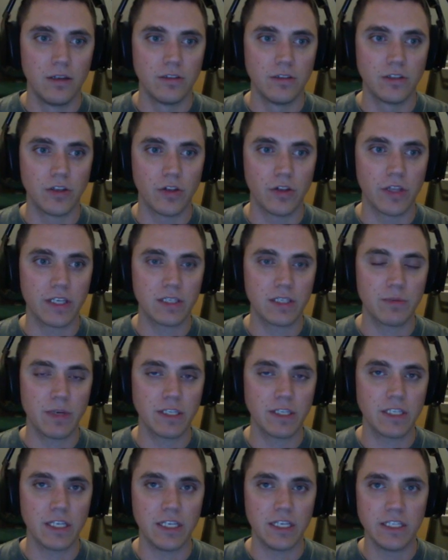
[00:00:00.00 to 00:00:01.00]
So this
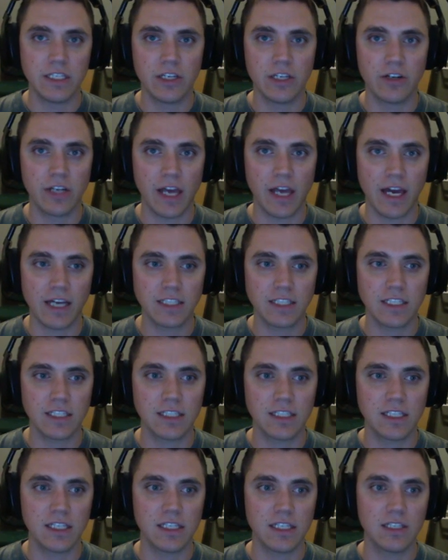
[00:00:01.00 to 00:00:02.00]
makes it easier to access
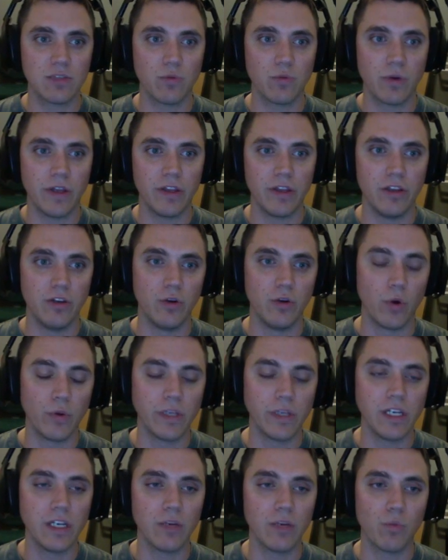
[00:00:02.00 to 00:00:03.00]
these when you
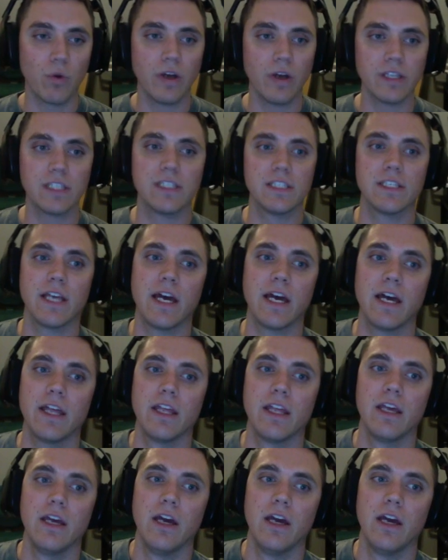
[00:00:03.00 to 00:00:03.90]
only need one set